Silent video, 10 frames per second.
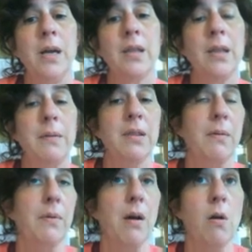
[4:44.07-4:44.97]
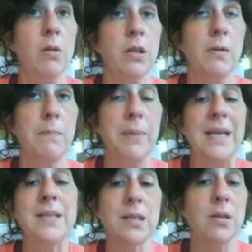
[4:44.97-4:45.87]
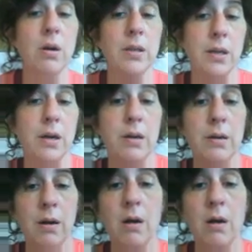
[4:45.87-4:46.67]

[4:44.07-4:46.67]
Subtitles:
the all the pieces aren't there,